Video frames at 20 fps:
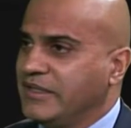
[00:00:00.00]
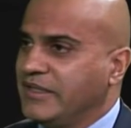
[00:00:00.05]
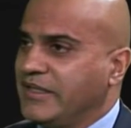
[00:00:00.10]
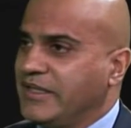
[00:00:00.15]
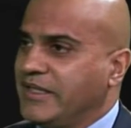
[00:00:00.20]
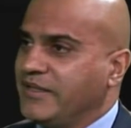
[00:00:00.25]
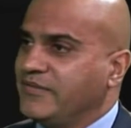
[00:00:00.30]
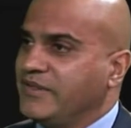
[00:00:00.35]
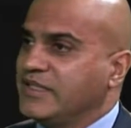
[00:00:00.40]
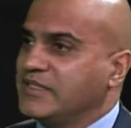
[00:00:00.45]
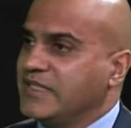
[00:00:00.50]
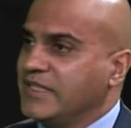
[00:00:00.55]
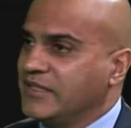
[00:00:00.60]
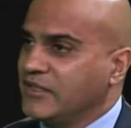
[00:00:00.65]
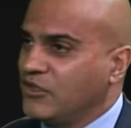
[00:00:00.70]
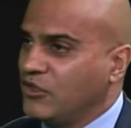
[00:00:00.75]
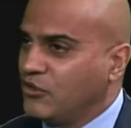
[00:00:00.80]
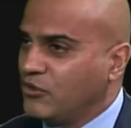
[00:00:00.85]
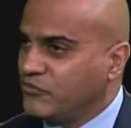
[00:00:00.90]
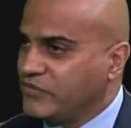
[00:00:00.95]
and they take
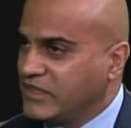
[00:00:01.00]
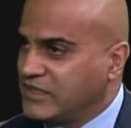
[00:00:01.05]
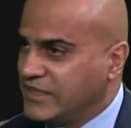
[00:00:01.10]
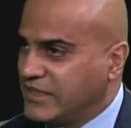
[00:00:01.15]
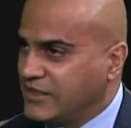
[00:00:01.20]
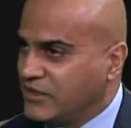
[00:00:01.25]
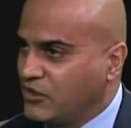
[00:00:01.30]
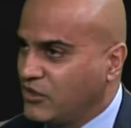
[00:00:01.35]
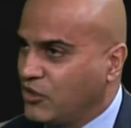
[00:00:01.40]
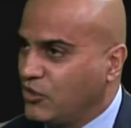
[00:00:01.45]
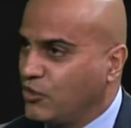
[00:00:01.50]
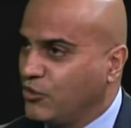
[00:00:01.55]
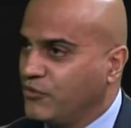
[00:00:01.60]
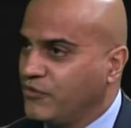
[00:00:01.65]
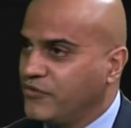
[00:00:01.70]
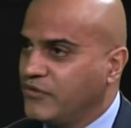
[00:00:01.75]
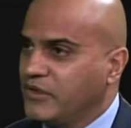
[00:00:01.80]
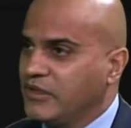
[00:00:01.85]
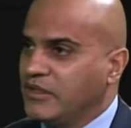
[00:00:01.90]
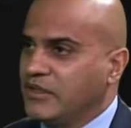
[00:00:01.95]
an oath,
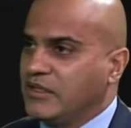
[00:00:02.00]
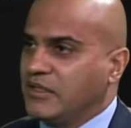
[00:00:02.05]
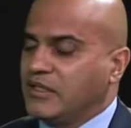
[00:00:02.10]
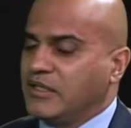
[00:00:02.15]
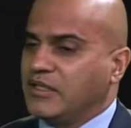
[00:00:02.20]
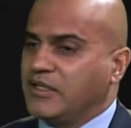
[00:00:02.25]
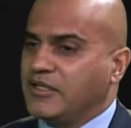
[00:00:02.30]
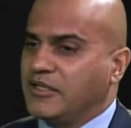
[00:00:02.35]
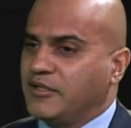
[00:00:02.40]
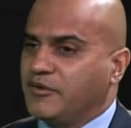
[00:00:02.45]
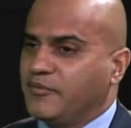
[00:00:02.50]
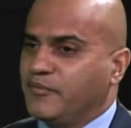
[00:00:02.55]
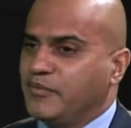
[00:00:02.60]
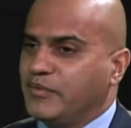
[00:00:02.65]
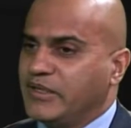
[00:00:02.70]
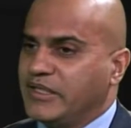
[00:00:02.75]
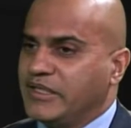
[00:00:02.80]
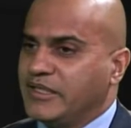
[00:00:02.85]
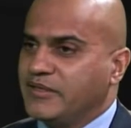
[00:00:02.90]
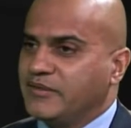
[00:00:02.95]

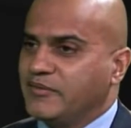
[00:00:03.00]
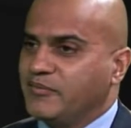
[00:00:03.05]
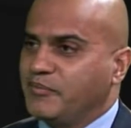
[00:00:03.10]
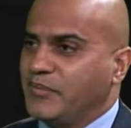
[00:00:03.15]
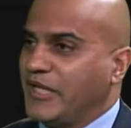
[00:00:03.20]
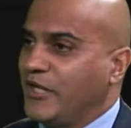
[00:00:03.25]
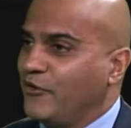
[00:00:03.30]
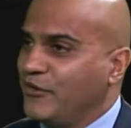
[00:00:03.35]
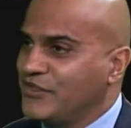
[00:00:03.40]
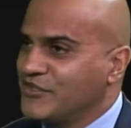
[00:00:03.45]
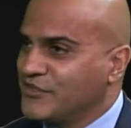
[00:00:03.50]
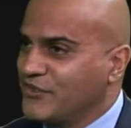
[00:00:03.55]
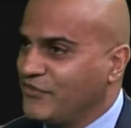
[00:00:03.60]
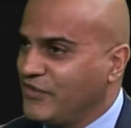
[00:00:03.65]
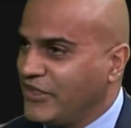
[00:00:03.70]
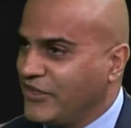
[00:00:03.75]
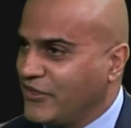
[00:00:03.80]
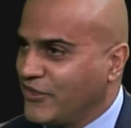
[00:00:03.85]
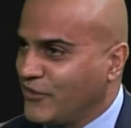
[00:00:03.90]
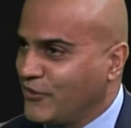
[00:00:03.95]
and parents are there,